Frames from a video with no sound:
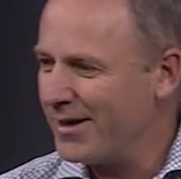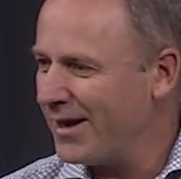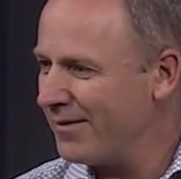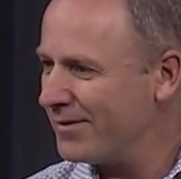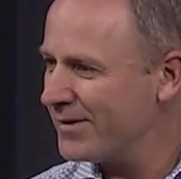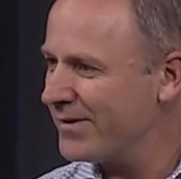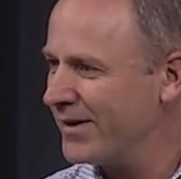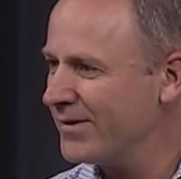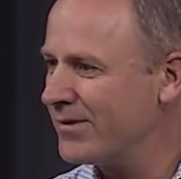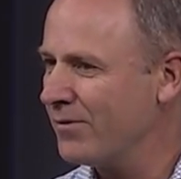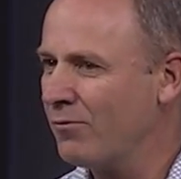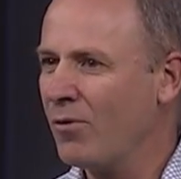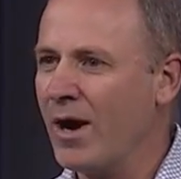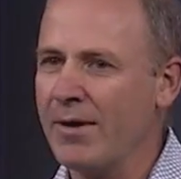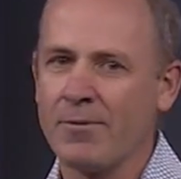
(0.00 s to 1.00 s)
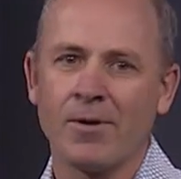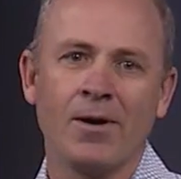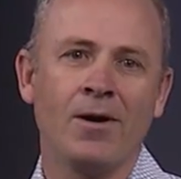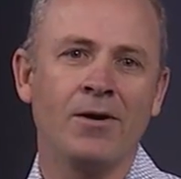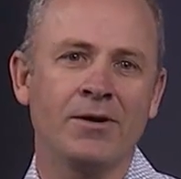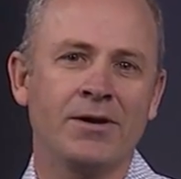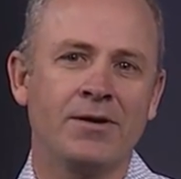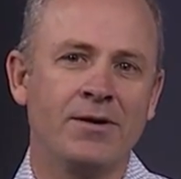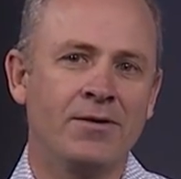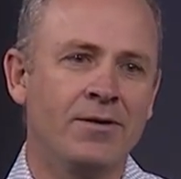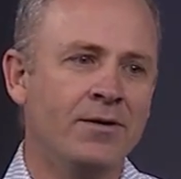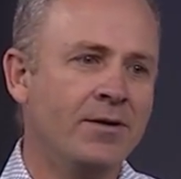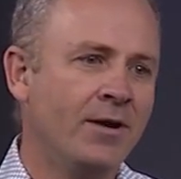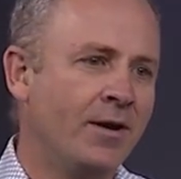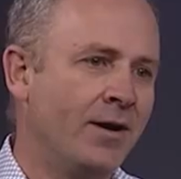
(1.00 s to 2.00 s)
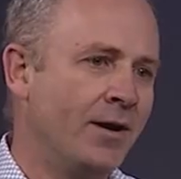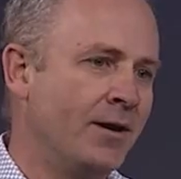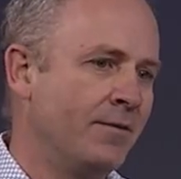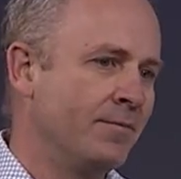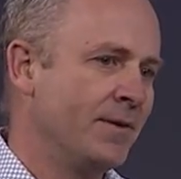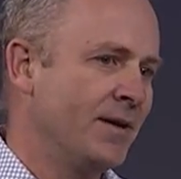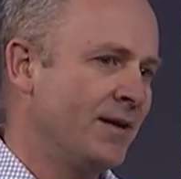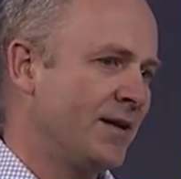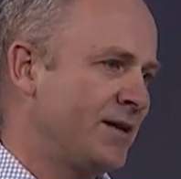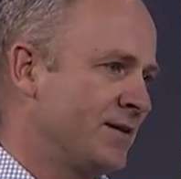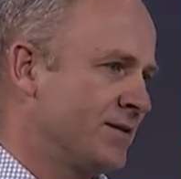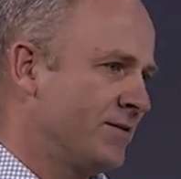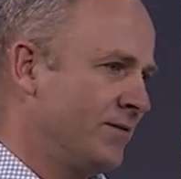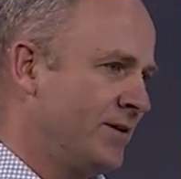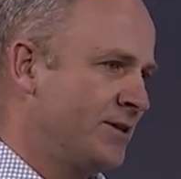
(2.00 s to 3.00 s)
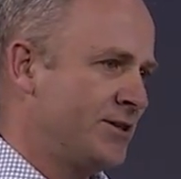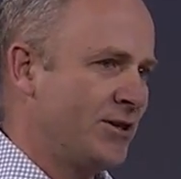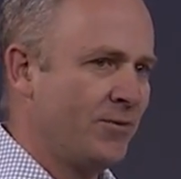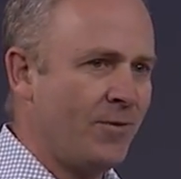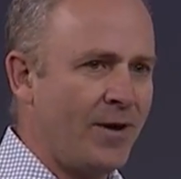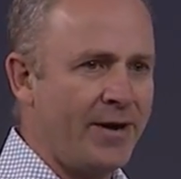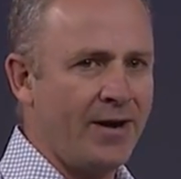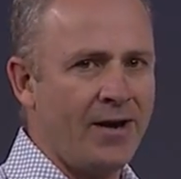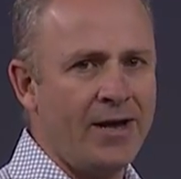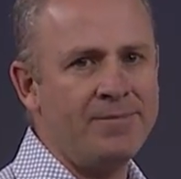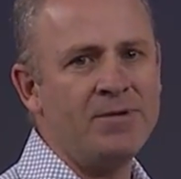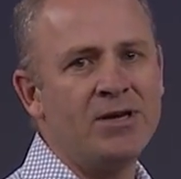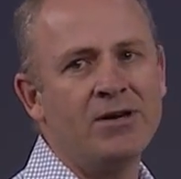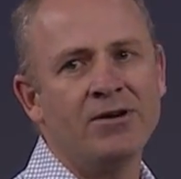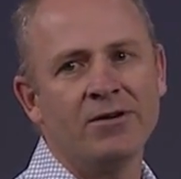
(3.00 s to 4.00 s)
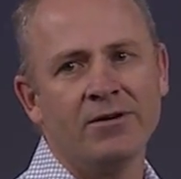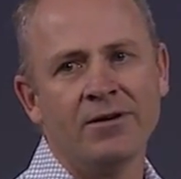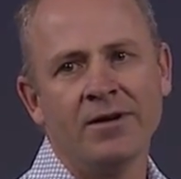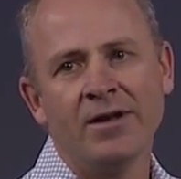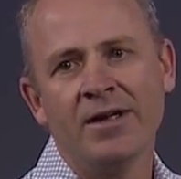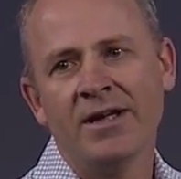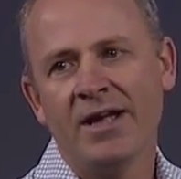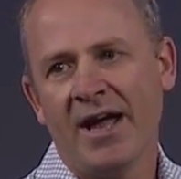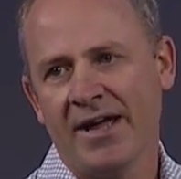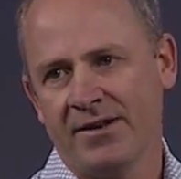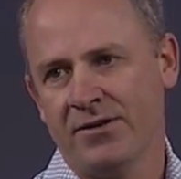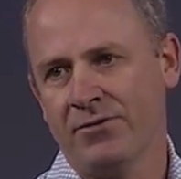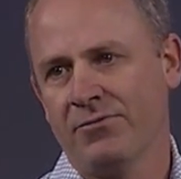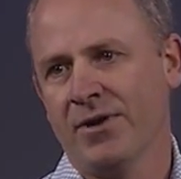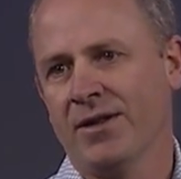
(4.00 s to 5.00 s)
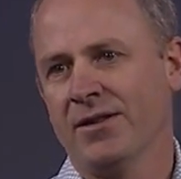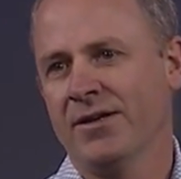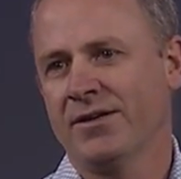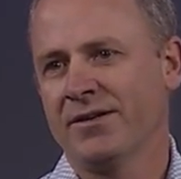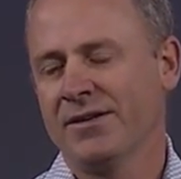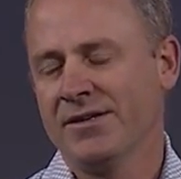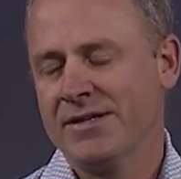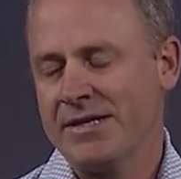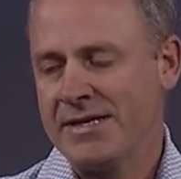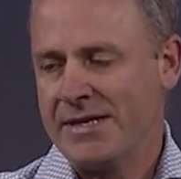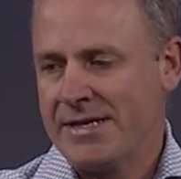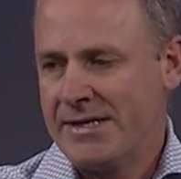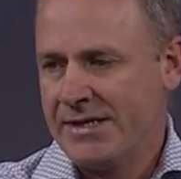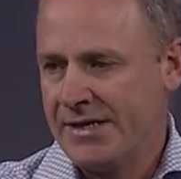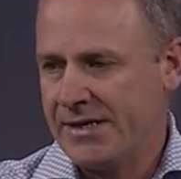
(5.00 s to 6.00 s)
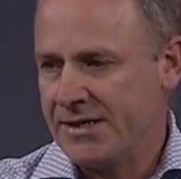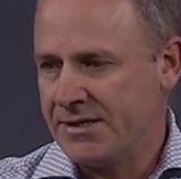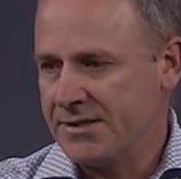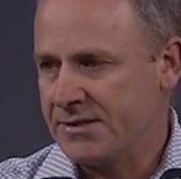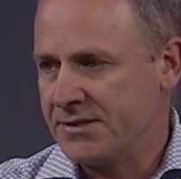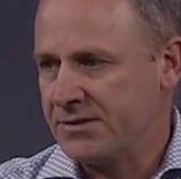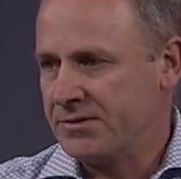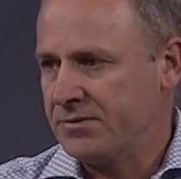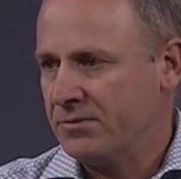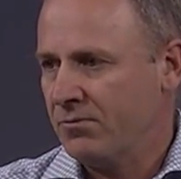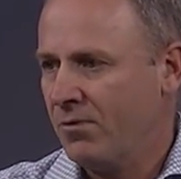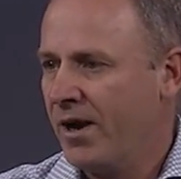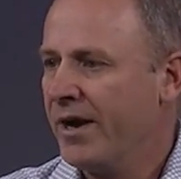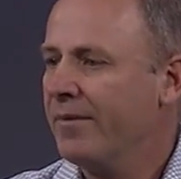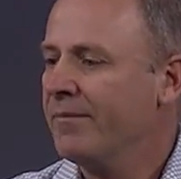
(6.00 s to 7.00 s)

have a sense of why we're all here. Um, and I can certainly share why I'm here at New Relic and why